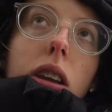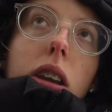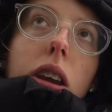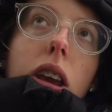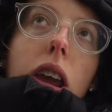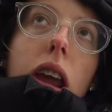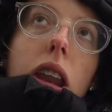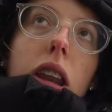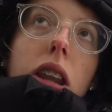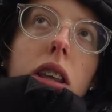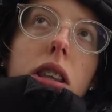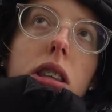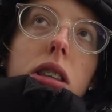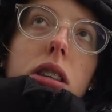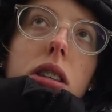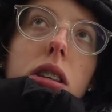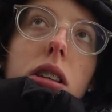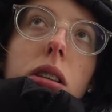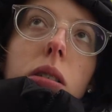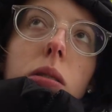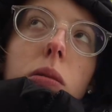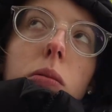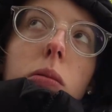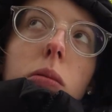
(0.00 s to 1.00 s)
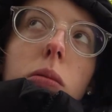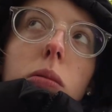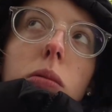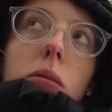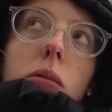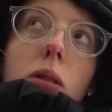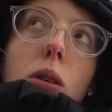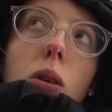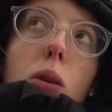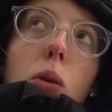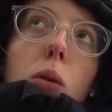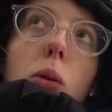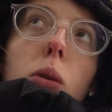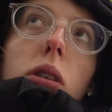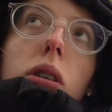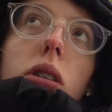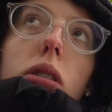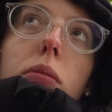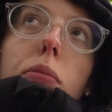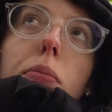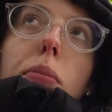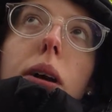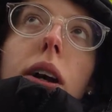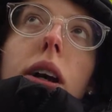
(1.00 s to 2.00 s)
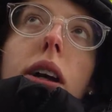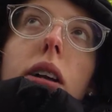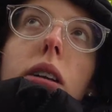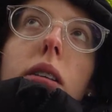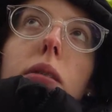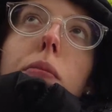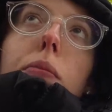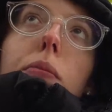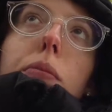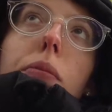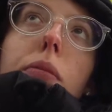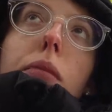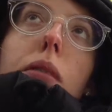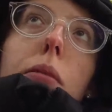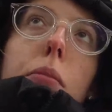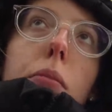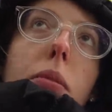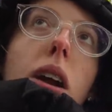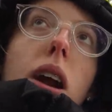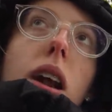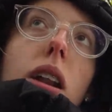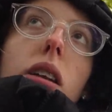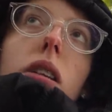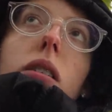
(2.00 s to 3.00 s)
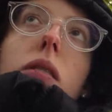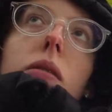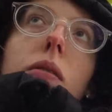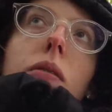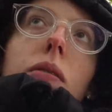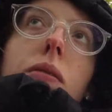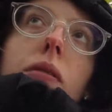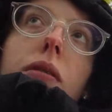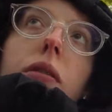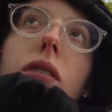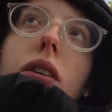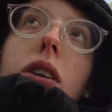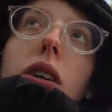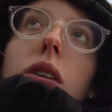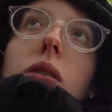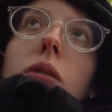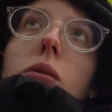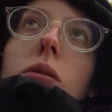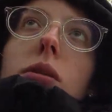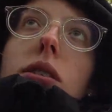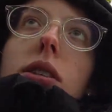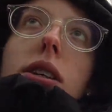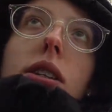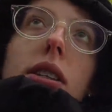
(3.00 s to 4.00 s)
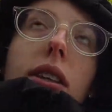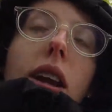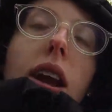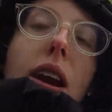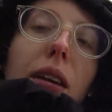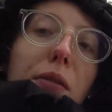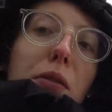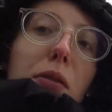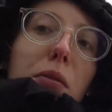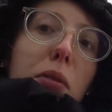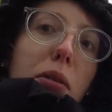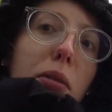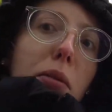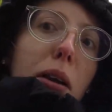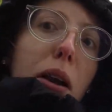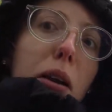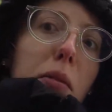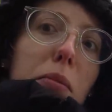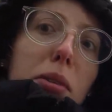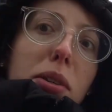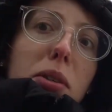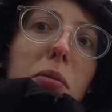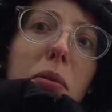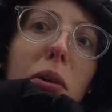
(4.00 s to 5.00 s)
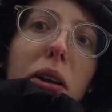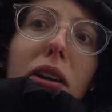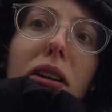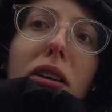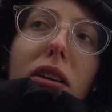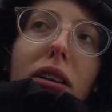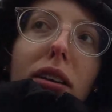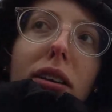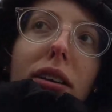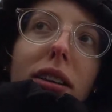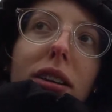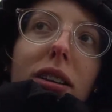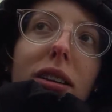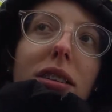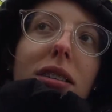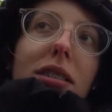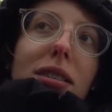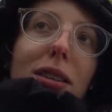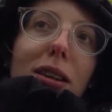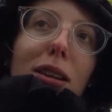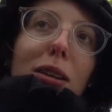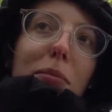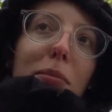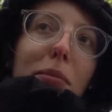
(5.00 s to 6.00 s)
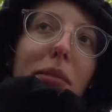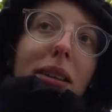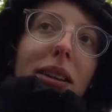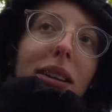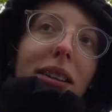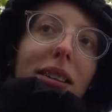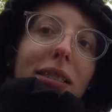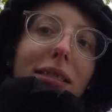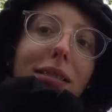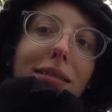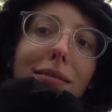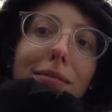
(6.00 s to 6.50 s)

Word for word: and it's cold, but I'm kind of confused because like everyone around me is wearing hoodies, and I'm like,